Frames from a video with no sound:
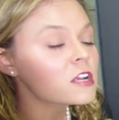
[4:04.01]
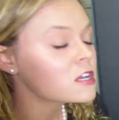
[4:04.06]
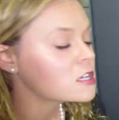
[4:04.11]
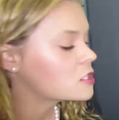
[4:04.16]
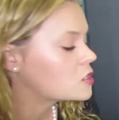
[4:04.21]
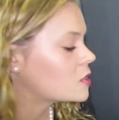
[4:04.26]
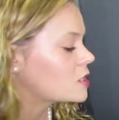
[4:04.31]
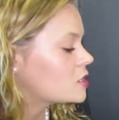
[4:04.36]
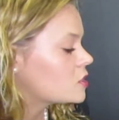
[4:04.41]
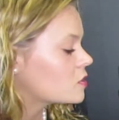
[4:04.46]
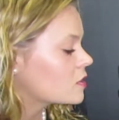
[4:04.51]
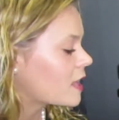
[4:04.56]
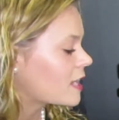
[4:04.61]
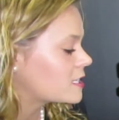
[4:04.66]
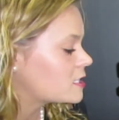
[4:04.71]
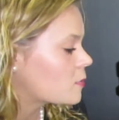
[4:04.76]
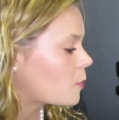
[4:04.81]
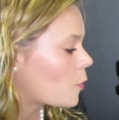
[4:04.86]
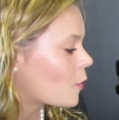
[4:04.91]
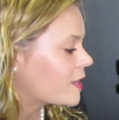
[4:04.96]
So I do like
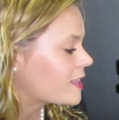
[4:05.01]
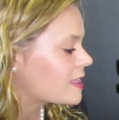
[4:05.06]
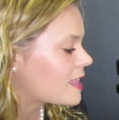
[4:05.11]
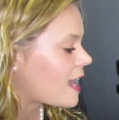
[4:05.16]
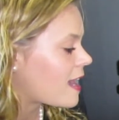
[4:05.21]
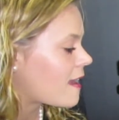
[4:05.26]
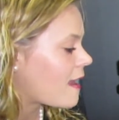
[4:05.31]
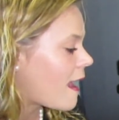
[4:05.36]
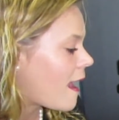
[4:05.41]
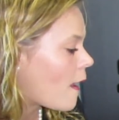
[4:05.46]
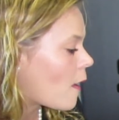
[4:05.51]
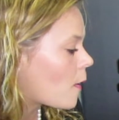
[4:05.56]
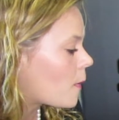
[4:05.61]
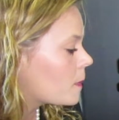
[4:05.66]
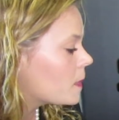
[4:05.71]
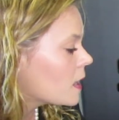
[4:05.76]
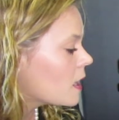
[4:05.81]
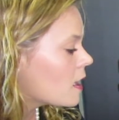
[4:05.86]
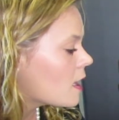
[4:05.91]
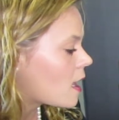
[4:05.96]
to point that
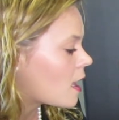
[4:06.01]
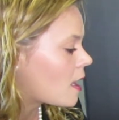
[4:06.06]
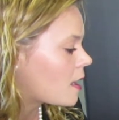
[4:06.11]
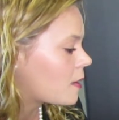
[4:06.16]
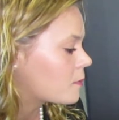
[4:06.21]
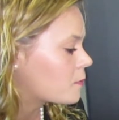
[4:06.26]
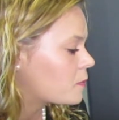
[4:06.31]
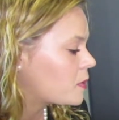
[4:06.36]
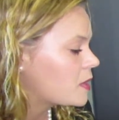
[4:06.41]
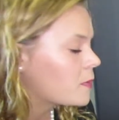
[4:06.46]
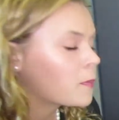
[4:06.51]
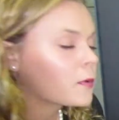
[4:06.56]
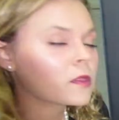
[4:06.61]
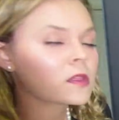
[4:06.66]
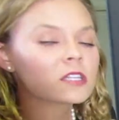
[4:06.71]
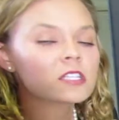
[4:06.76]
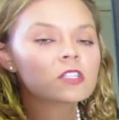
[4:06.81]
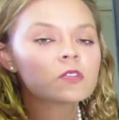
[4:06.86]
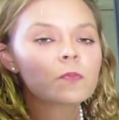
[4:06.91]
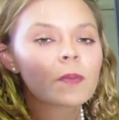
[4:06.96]
out. Um, people
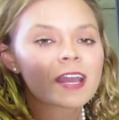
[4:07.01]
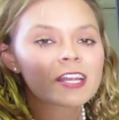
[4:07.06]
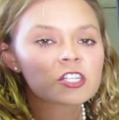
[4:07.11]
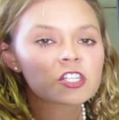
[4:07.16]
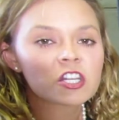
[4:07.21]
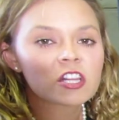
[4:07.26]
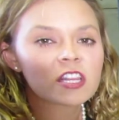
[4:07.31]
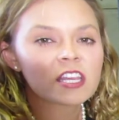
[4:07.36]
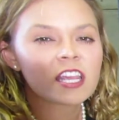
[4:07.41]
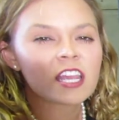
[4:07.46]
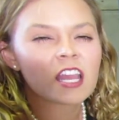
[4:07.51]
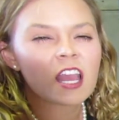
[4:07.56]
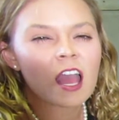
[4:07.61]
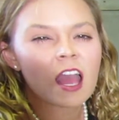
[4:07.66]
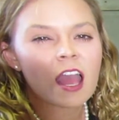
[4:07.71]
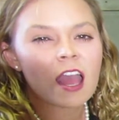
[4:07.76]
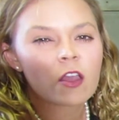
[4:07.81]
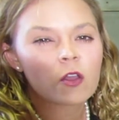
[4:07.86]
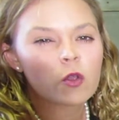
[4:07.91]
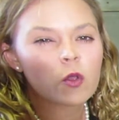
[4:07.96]
especially
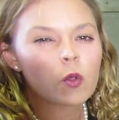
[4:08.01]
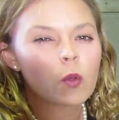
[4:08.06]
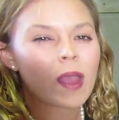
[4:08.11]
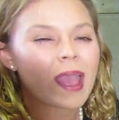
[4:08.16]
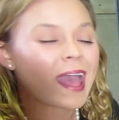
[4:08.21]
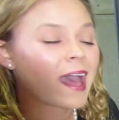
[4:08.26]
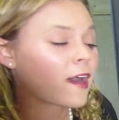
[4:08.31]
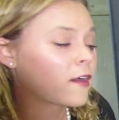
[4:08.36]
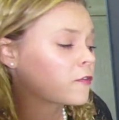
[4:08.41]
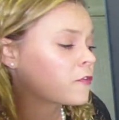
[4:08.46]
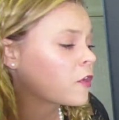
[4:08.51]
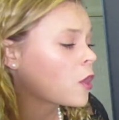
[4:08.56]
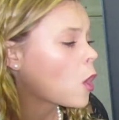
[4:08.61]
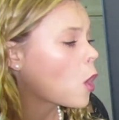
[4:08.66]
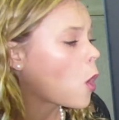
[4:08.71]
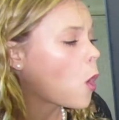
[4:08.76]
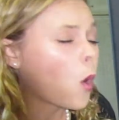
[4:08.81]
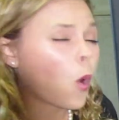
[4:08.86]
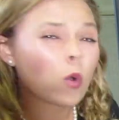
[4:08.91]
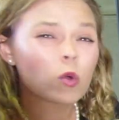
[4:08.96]
who have
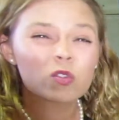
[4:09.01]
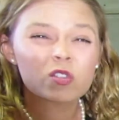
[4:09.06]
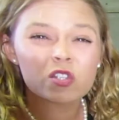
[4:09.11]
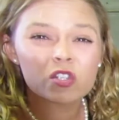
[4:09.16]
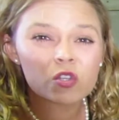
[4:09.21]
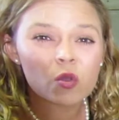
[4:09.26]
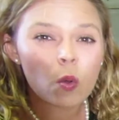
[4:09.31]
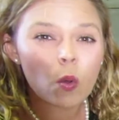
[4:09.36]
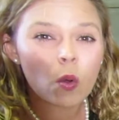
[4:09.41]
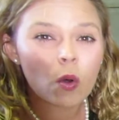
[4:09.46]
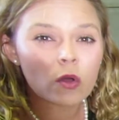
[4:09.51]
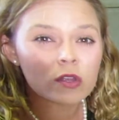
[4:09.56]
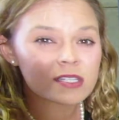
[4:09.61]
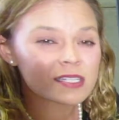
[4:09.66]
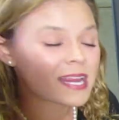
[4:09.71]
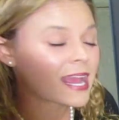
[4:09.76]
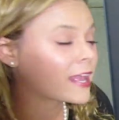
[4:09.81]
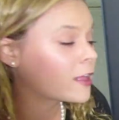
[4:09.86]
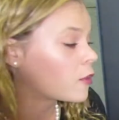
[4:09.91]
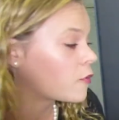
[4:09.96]
old school
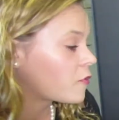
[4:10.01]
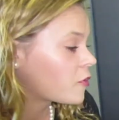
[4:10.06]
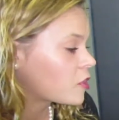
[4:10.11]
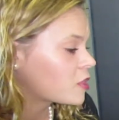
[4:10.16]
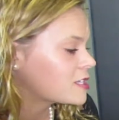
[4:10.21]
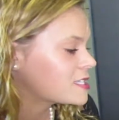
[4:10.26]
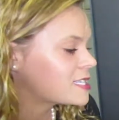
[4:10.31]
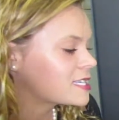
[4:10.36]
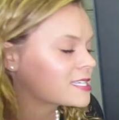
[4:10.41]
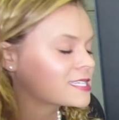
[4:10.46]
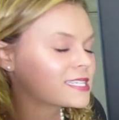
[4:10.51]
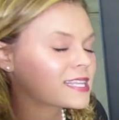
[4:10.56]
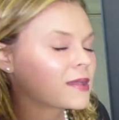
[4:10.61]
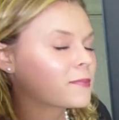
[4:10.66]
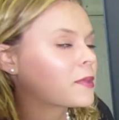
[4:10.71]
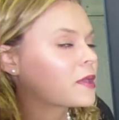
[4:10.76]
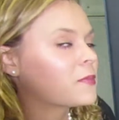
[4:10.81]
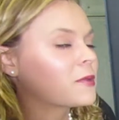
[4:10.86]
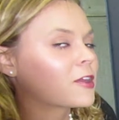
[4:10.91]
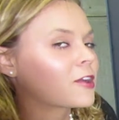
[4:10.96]
style furnaces that
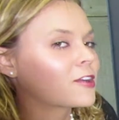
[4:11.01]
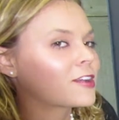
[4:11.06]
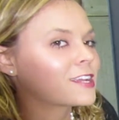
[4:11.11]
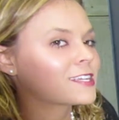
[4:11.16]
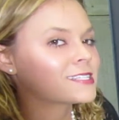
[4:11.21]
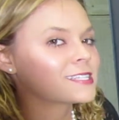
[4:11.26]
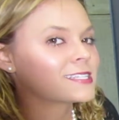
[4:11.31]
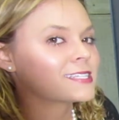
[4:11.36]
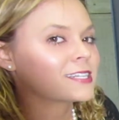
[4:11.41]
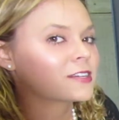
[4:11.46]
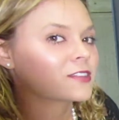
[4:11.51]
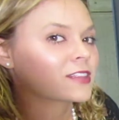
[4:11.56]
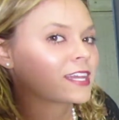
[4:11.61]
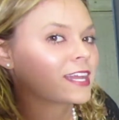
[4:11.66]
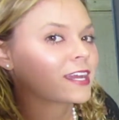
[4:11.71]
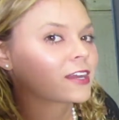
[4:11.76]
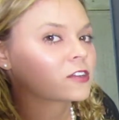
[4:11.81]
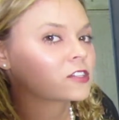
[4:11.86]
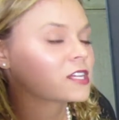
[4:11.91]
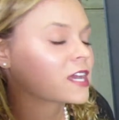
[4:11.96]
maybe aren't necessarily
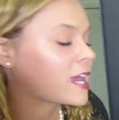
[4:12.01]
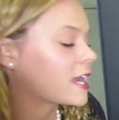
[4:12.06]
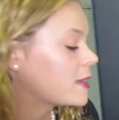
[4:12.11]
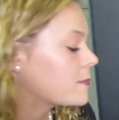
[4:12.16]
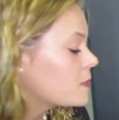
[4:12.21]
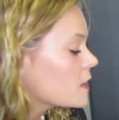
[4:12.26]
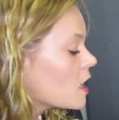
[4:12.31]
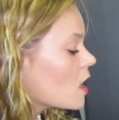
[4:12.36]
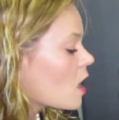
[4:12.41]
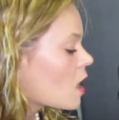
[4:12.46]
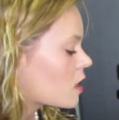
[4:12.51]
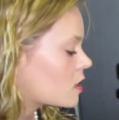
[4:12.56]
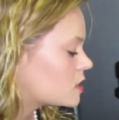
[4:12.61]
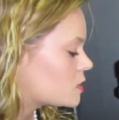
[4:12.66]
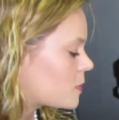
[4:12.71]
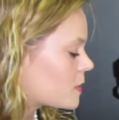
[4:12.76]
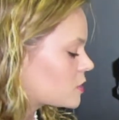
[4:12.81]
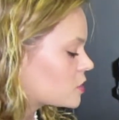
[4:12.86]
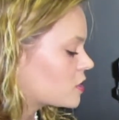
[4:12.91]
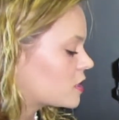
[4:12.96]
airtight are
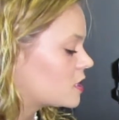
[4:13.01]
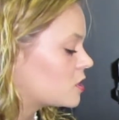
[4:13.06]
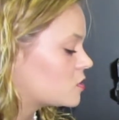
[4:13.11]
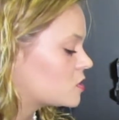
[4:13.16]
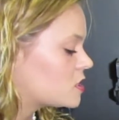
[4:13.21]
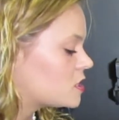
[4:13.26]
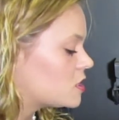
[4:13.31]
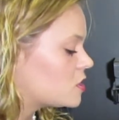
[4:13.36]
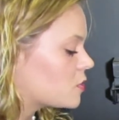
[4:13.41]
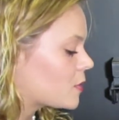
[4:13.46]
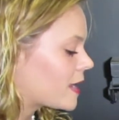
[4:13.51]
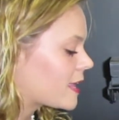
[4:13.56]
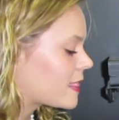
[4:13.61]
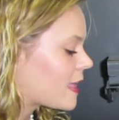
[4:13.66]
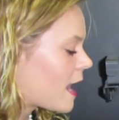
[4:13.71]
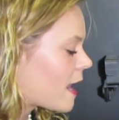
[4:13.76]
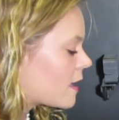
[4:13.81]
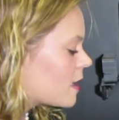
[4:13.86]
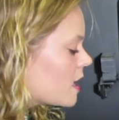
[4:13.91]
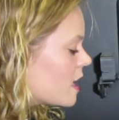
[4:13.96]
especially used to doing
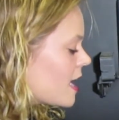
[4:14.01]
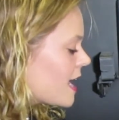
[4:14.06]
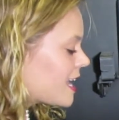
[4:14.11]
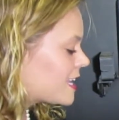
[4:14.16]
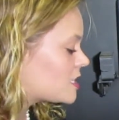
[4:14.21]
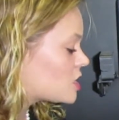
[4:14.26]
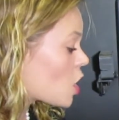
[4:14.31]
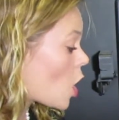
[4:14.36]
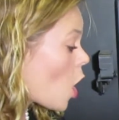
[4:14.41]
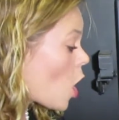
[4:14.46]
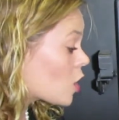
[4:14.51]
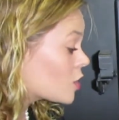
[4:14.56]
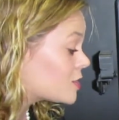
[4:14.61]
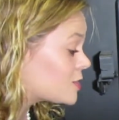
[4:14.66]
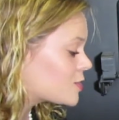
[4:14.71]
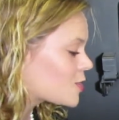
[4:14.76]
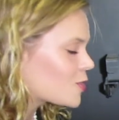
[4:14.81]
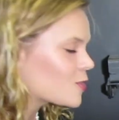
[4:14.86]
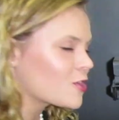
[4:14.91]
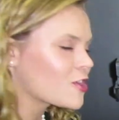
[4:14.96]
that. It's
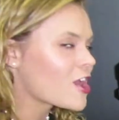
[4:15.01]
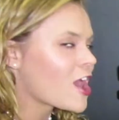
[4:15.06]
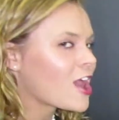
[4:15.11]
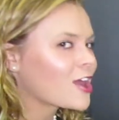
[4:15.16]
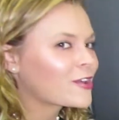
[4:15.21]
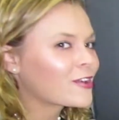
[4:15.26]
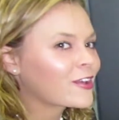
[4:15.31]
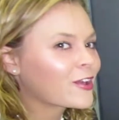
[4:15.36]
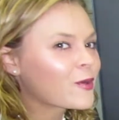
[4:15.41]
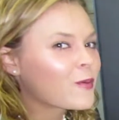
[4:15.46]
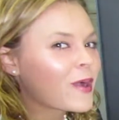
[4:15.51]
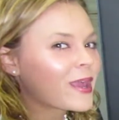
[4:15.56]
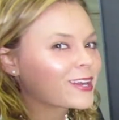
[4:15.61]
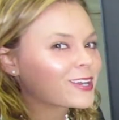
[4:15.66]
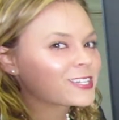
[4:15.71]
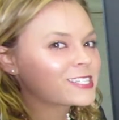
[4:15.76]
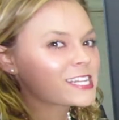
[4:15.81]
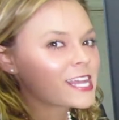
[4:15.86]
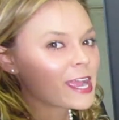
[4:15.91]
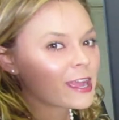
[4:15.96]
also not
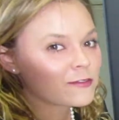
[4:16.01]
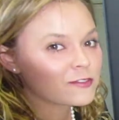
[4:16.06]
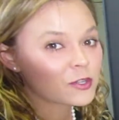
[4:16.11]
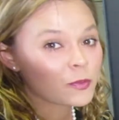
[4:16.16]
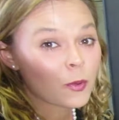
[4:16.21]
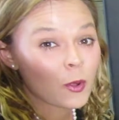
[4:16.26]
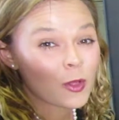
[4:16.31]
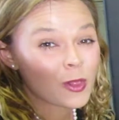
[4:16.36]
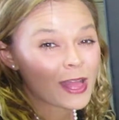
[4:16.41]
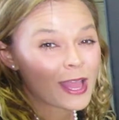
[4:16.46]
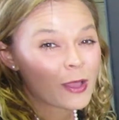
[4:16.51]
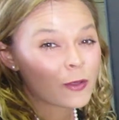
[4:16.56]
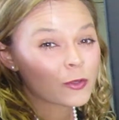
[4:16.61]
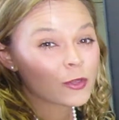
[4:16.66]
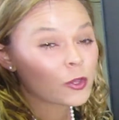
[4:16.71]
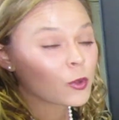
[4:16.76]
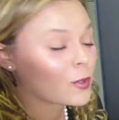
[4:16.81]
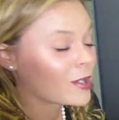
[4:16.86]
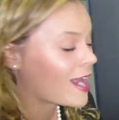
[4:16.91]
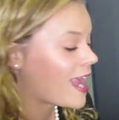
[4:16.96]
required to have to pull out
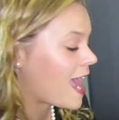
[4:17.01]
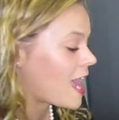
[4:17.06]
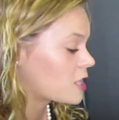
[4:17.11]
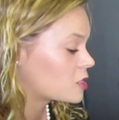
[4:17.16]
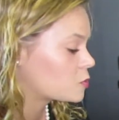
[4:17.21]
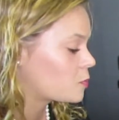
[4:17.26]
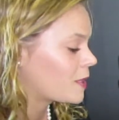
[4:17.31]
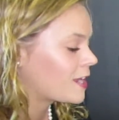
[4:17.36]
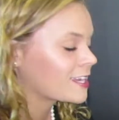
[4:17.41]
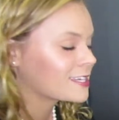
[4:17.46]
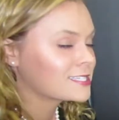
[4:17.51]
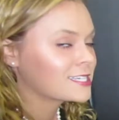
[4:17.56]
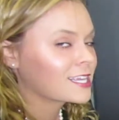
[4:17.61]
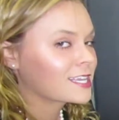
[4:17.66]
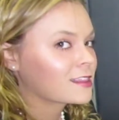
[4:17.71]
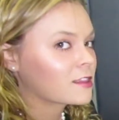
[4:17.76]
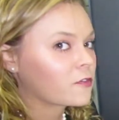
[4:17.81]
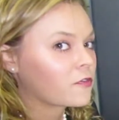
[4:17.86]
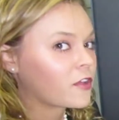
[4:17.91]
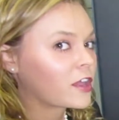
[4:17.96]
your ash can to
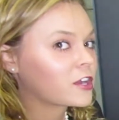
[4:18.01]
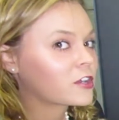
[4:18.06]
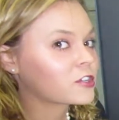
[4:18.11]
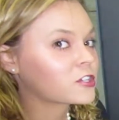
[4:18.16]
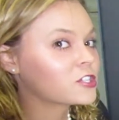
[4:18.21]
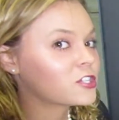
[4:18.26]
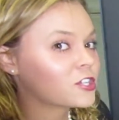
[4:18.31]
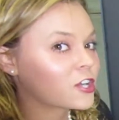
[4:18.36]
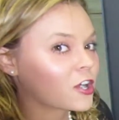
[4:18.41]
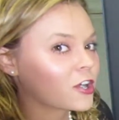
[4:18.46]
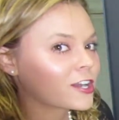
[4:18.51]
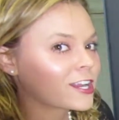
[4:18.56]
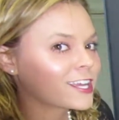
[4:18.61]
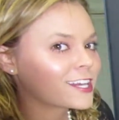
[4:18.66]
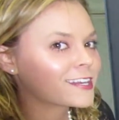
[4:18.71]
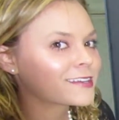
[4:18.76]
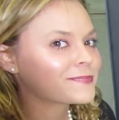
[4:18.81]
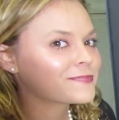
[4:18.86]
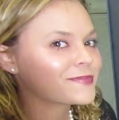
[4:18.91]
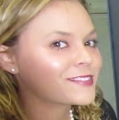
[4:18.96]
get the fire started.
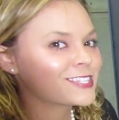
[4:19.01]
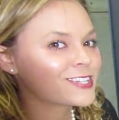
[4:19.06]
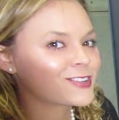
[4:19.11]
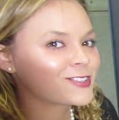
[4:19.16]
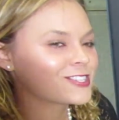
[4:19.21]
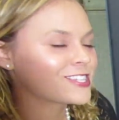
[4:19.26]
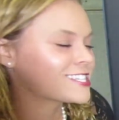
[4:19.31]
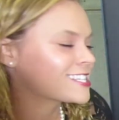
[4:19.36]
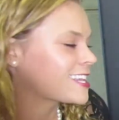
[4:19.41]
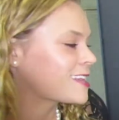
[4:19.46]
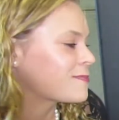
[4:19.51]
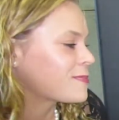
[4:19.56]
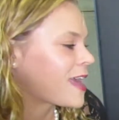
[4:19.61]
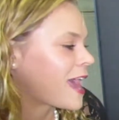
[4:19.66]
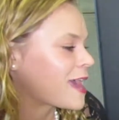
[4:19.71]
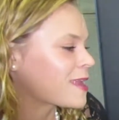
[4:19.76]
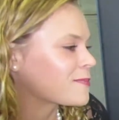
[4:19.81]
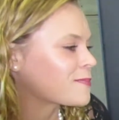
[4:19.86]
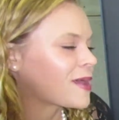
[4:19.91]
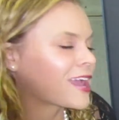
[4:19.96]
So just keep
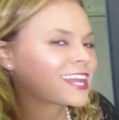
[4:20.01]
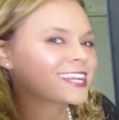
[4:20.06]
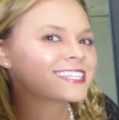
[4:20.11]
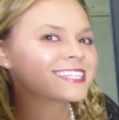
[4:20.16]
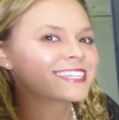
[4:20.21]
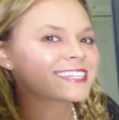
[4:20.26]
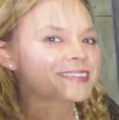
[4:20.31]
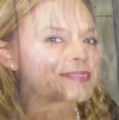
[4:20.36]
that in mind.